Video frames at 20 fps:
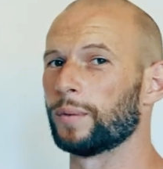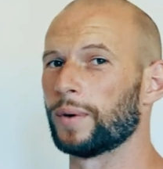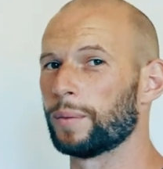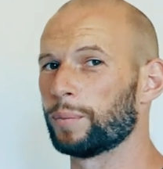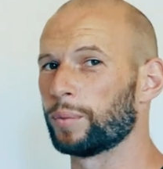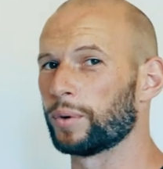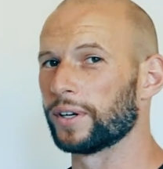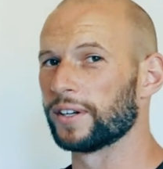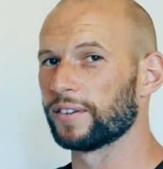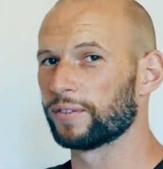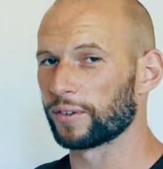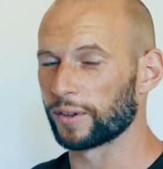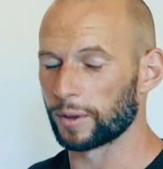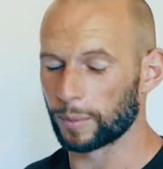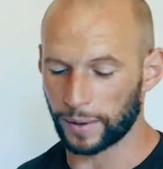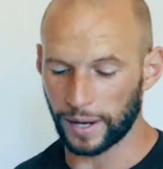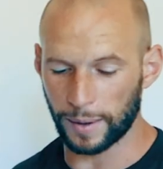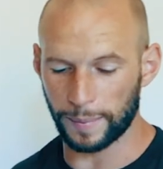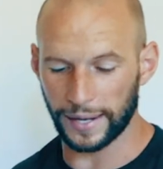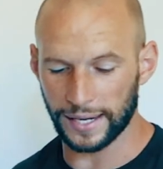and 1 point for the
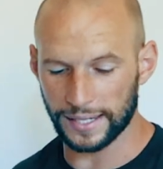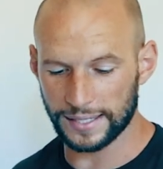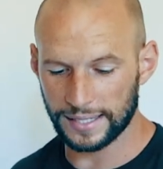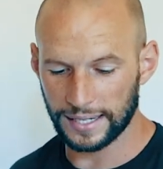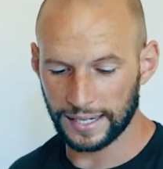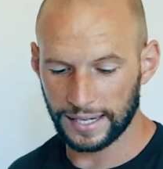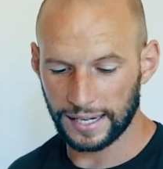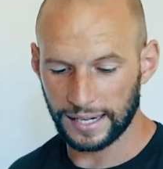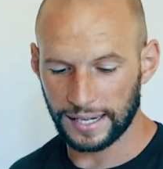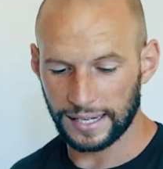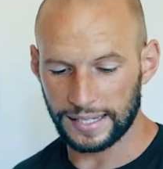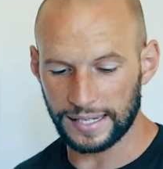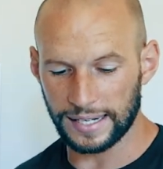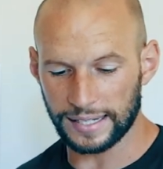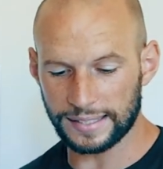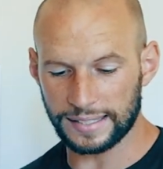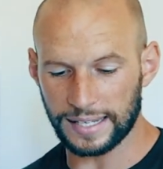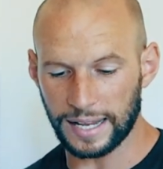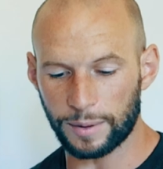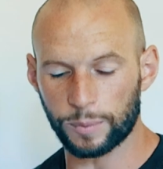BioMax.
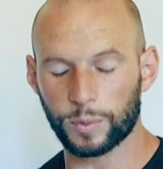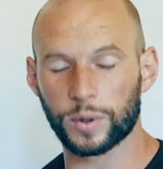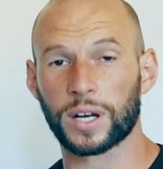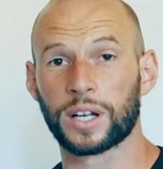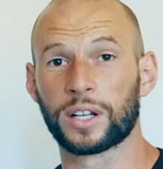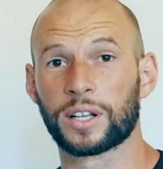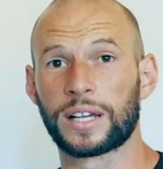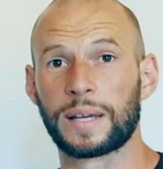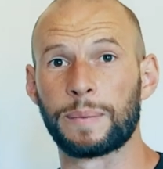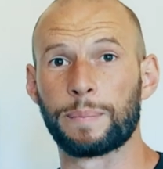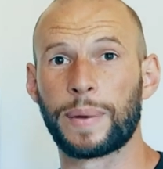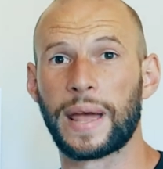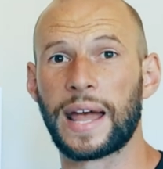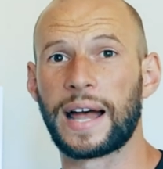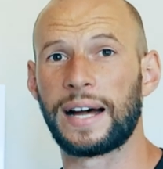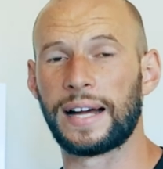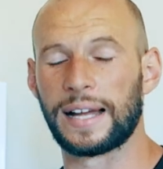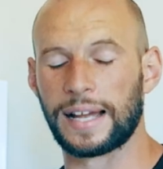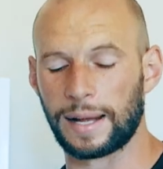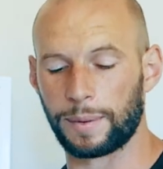Next up, we're gonna look at
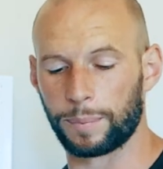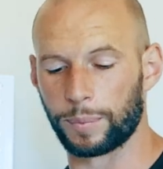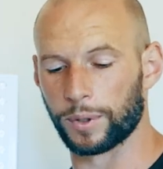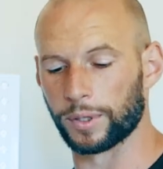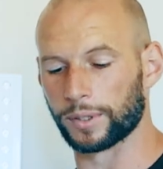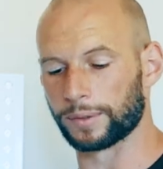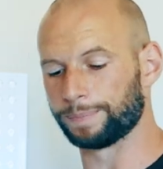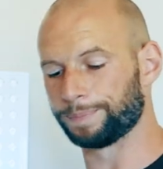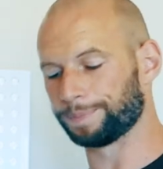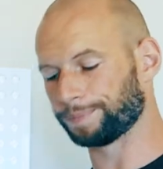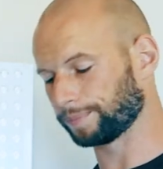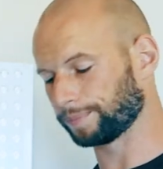power output.